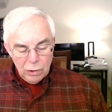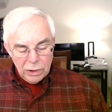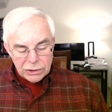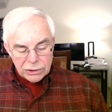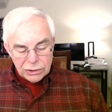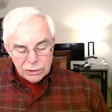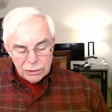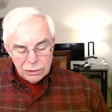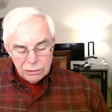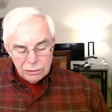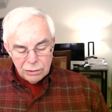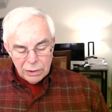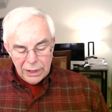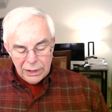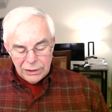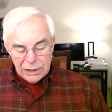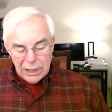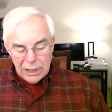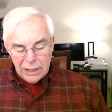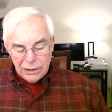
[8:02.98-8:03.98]
Once you
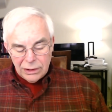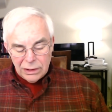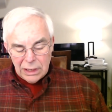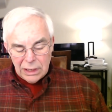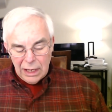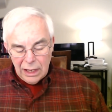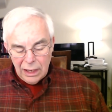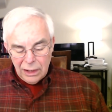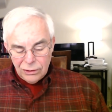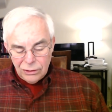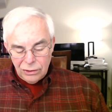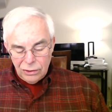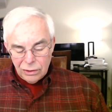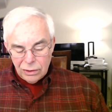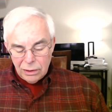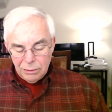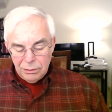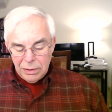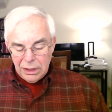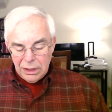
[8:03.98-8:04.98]
write that down,
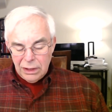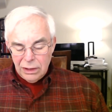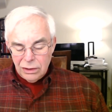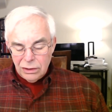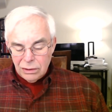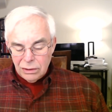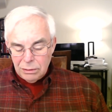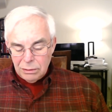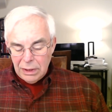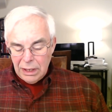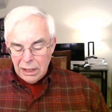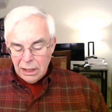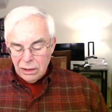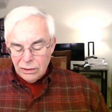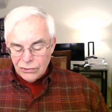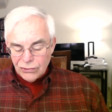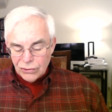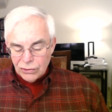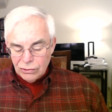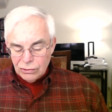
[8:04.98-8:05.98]
you can begin to
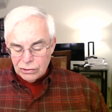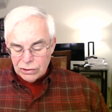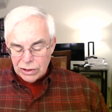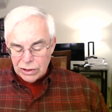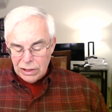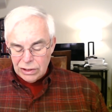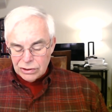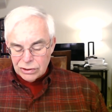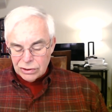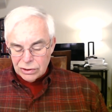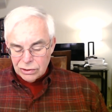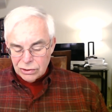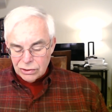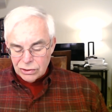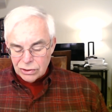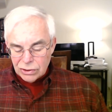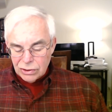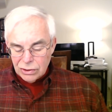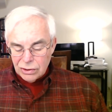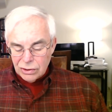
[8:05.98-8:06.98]
make
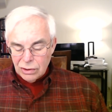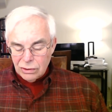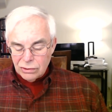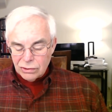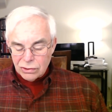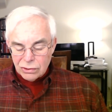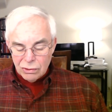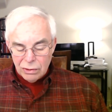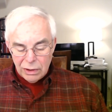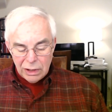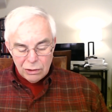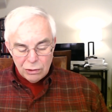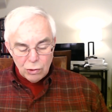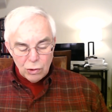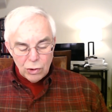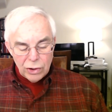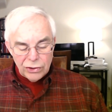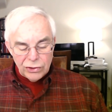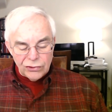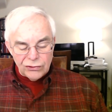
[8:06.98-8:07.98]
associations to those Greek
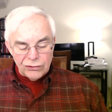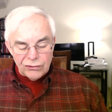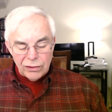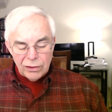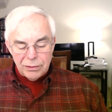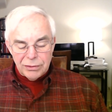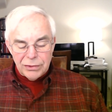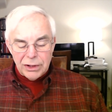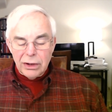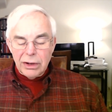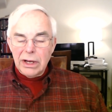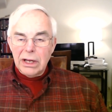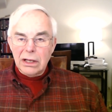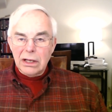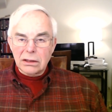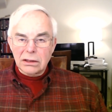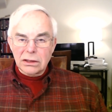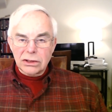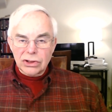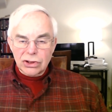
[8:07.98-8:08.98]
words from their
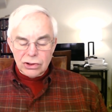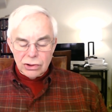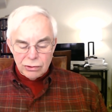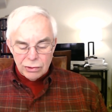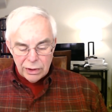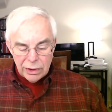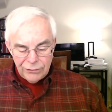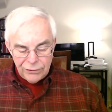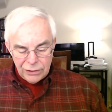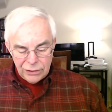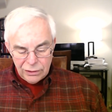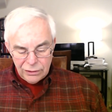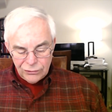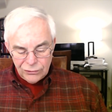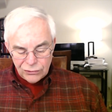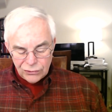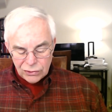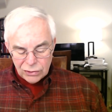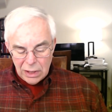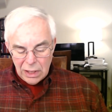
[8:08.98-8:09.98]
English
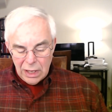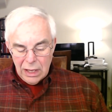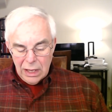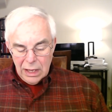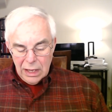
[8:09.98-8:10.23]
derivatives.